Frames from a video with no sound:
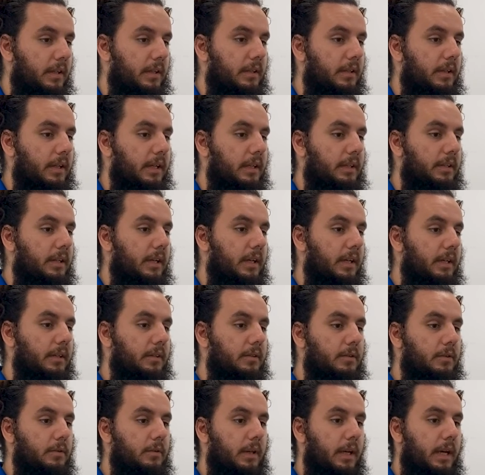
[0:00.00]
the day today,
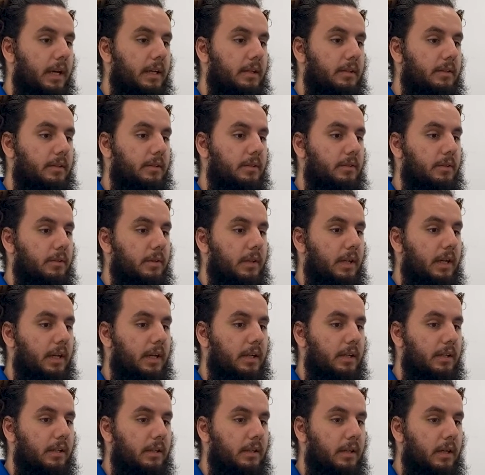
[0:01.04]
do that so that I
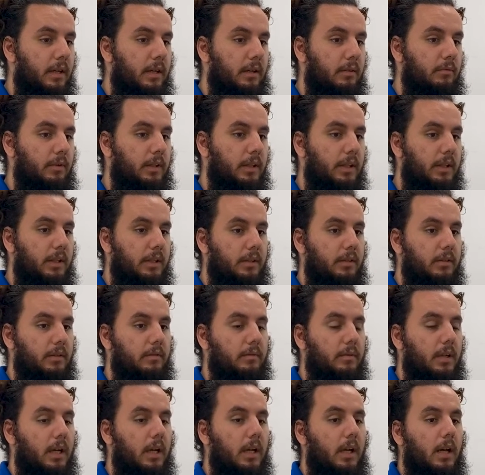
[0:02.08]
can really
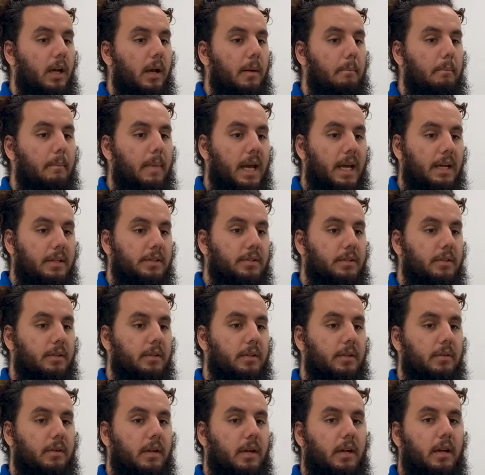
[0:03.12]

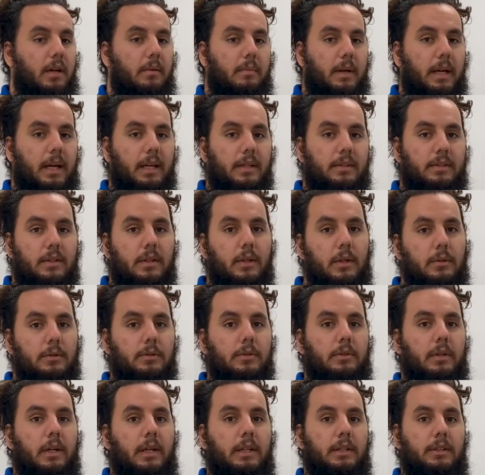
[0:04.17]
master my SEO
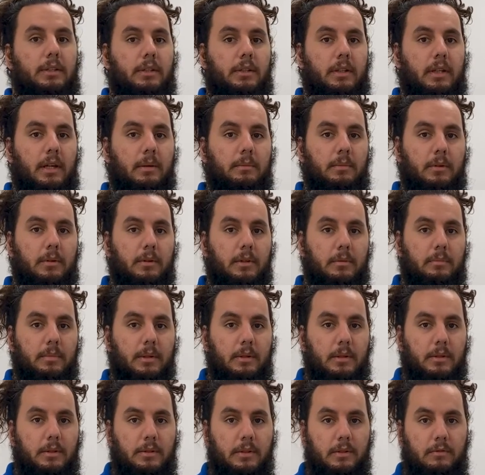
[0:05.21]
strategy that I'm going to
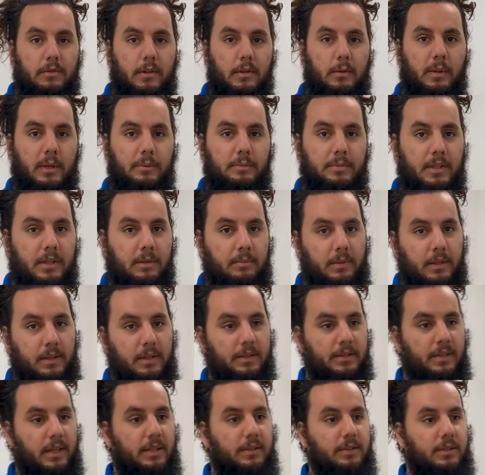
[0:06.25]
be using for the website,
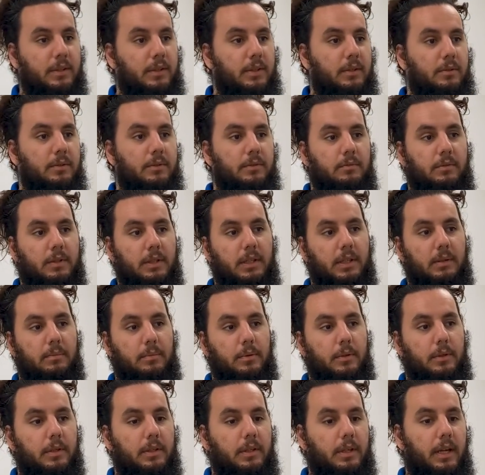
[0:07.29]
because SEO is really
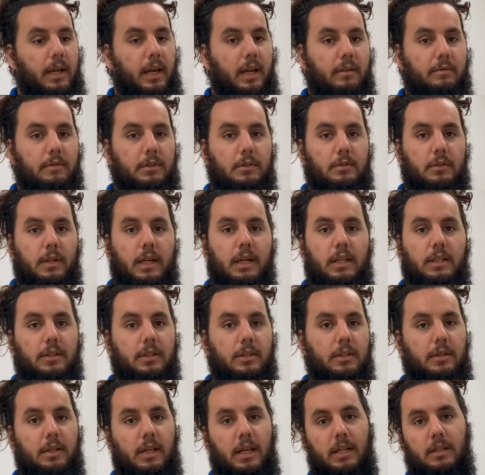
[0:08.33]
important to have a strategy.
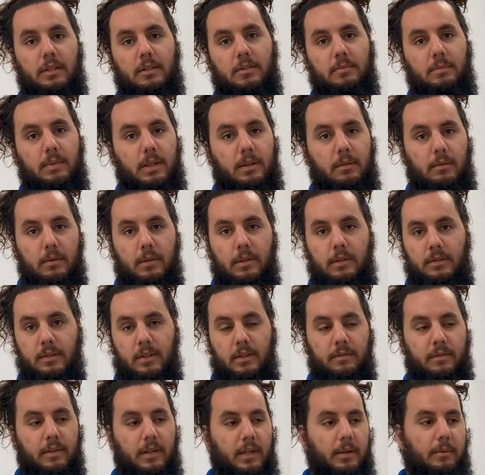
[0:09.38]
You can't just be throwing
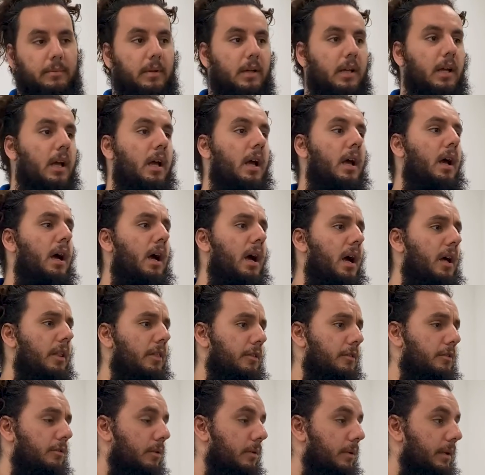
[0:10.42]
stuff
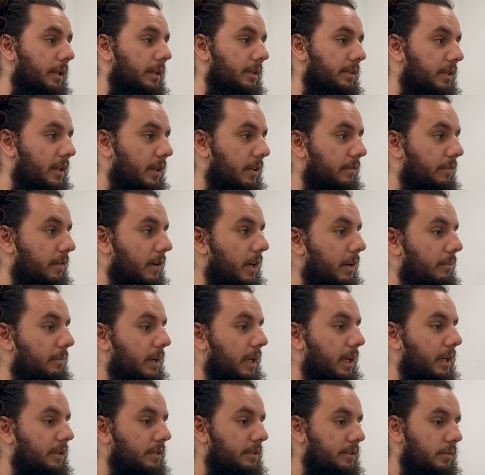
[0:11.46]
up
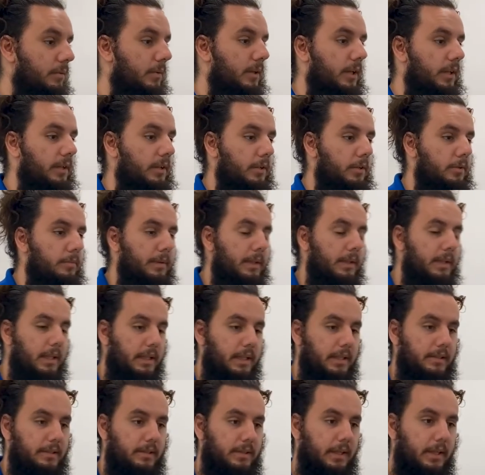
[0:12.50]
against the wall and hoping that
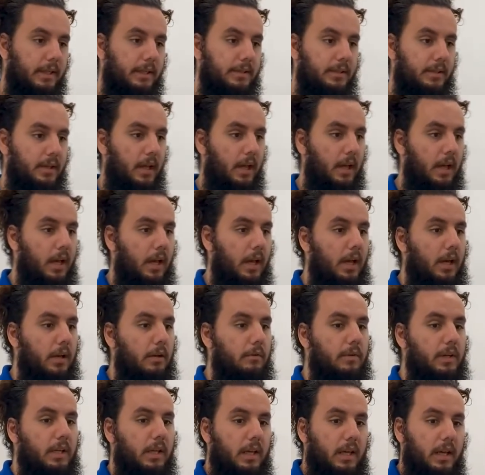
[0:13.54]
it sticks.
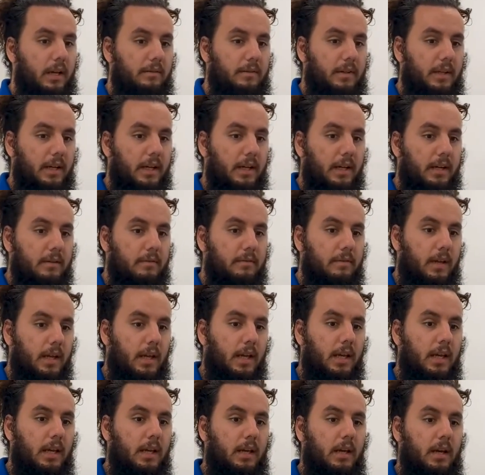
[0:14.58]
You really have to have
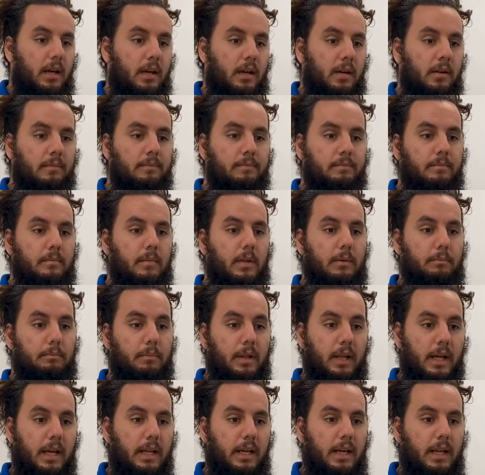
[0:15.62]
a
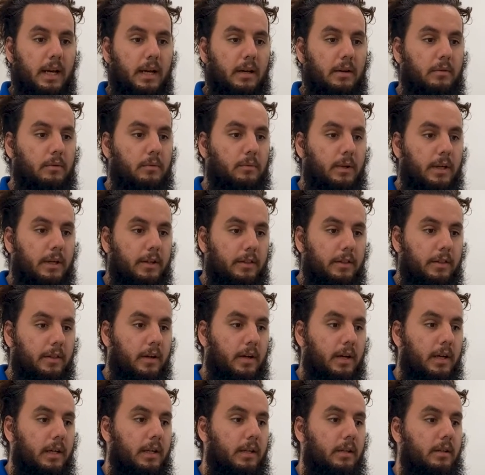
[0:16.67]
planned out, well
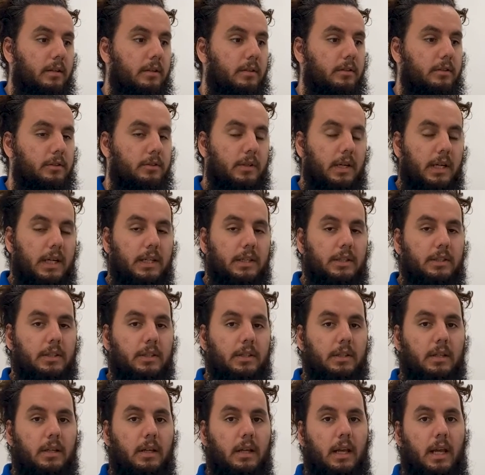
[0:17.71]
thought
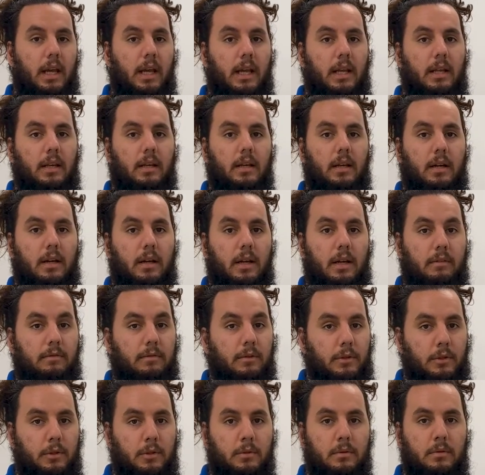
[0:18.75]
strategy, and if
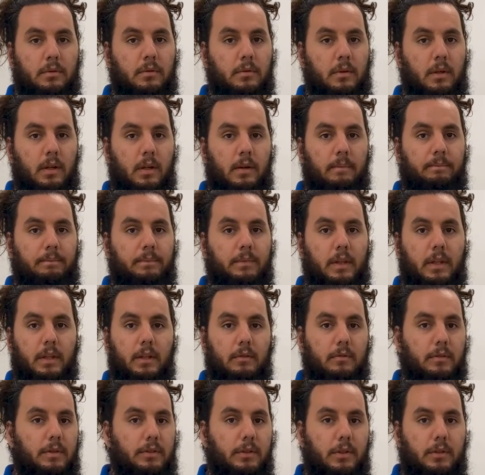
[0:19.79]
you do,
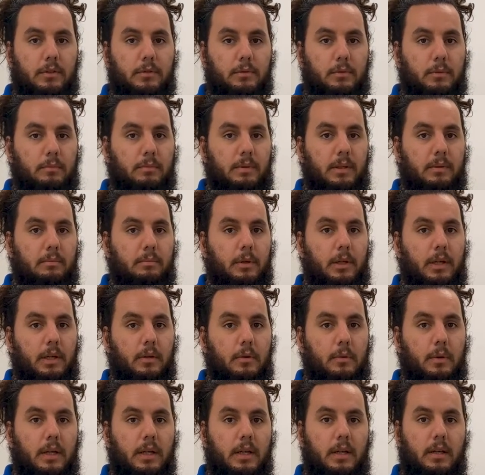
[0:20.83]
the results will be pretty
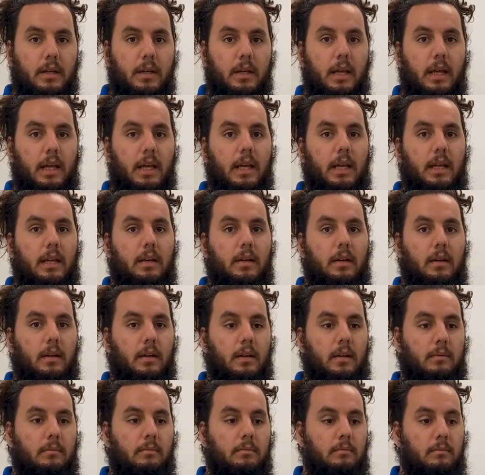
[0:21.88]
quick and
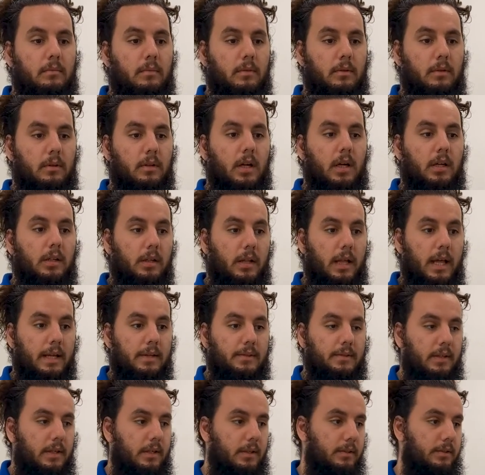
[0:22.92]
long
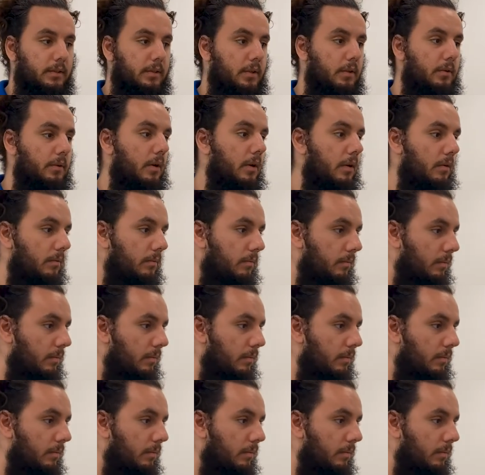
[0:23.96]
lasting. So